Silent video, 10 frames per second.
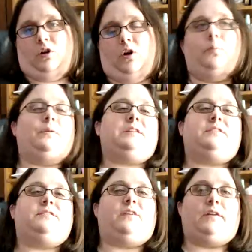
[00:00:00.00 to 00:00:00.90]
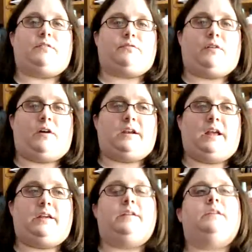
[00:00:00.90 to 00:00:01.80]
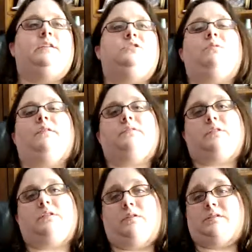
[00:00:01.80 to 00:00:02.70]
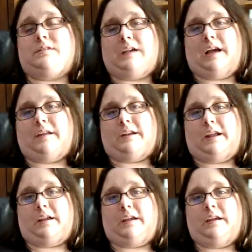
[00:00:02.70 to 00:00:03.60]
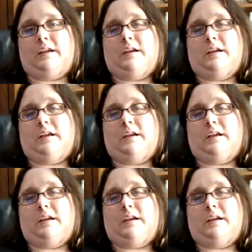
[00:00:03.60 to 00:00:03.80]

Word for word: opening to 5 on Friday, 12 to close on Saturday,